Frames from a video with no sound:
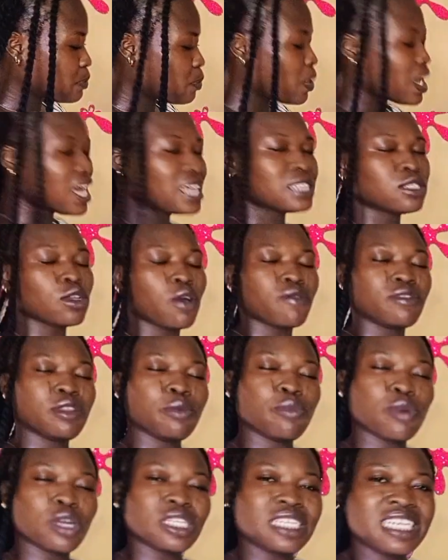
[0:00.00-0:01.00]
part of the
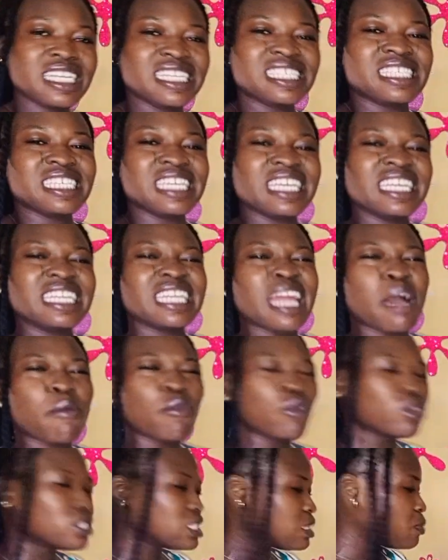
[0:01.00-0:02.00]
body is the
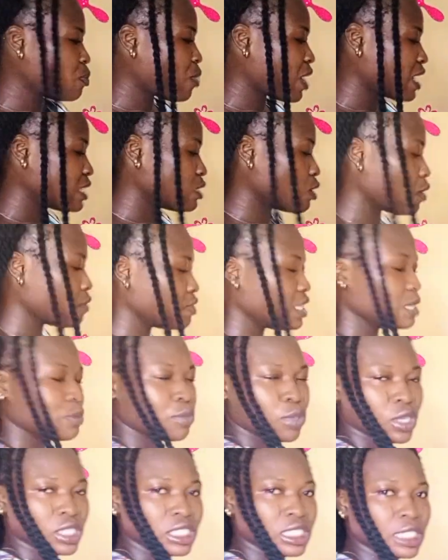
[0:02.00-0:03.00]
innermost part of the
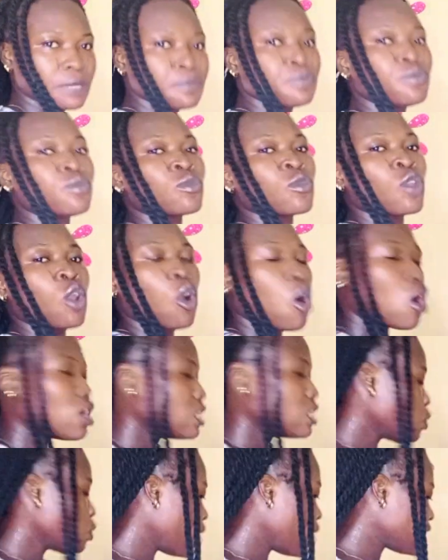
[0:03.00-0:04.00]
body.
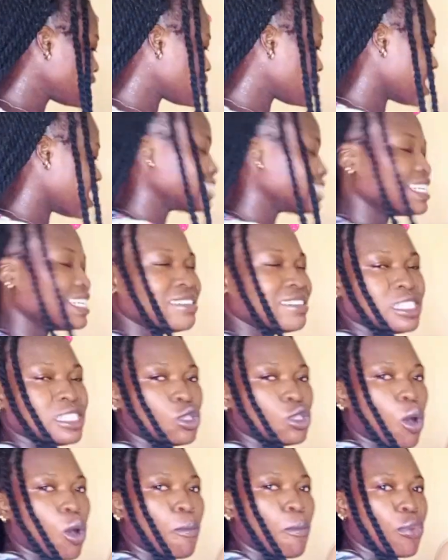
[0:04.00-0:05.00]
On the waistline, there is
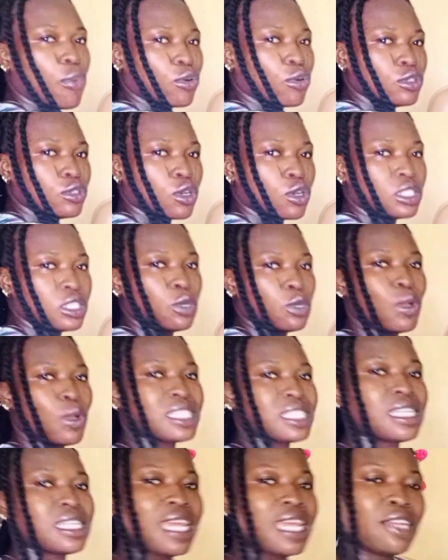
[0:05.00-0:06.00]
no bone on the
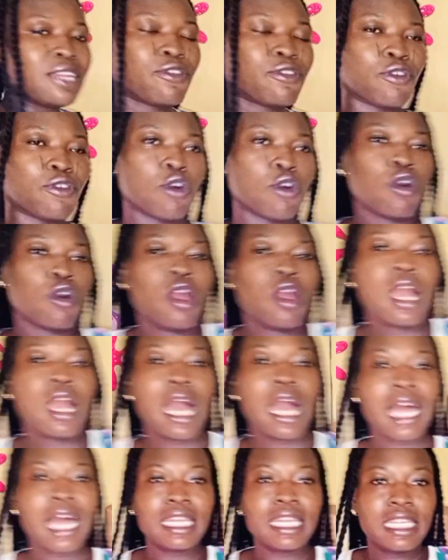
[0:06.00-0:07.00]
waistline for
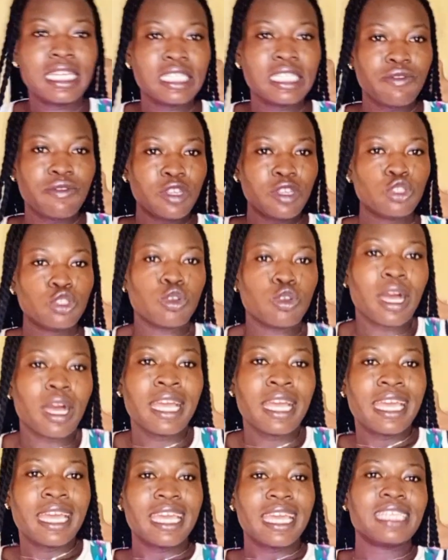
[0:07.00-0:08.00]
an individual.
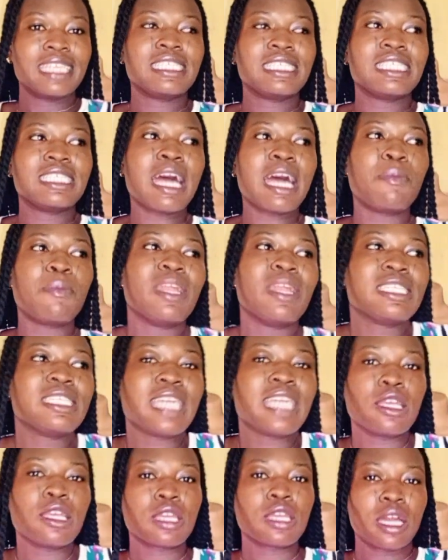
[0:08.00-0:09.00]
It is that place
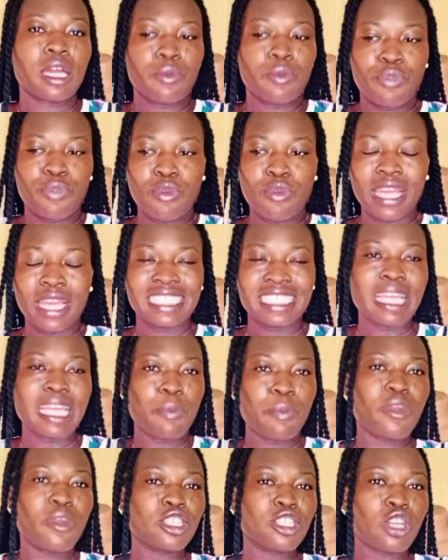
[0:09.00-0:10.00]
that you can press,
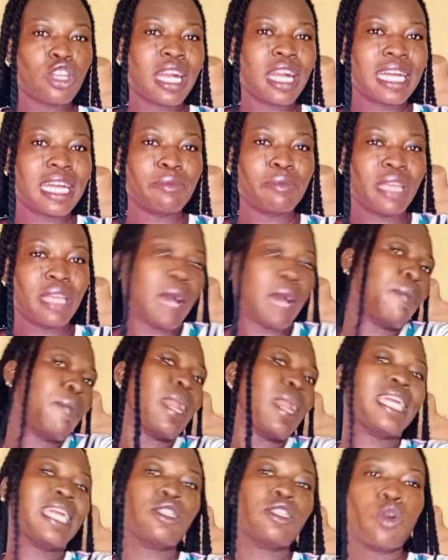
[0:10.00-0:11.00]
that pressure can be
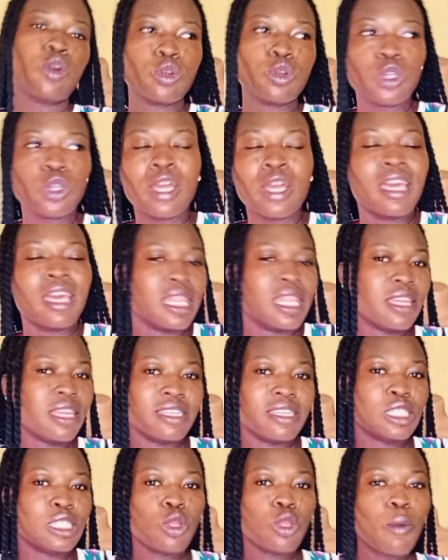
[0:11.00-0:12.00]
applied on. There
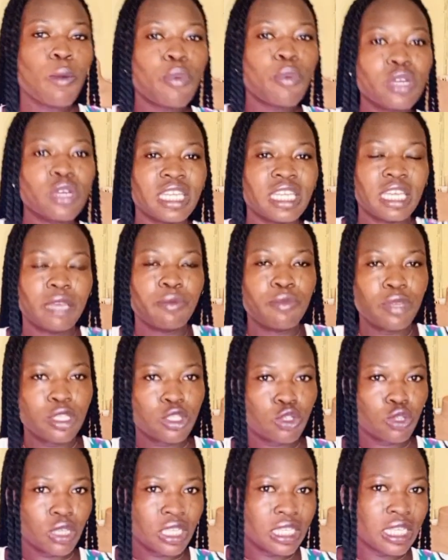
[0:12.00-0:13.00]
is no bone in
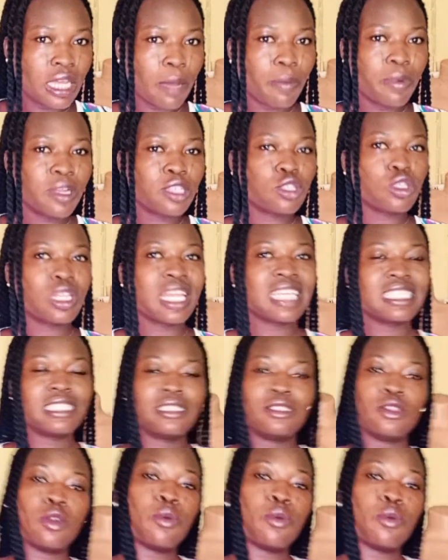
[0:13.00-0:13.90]
between that place. So that is your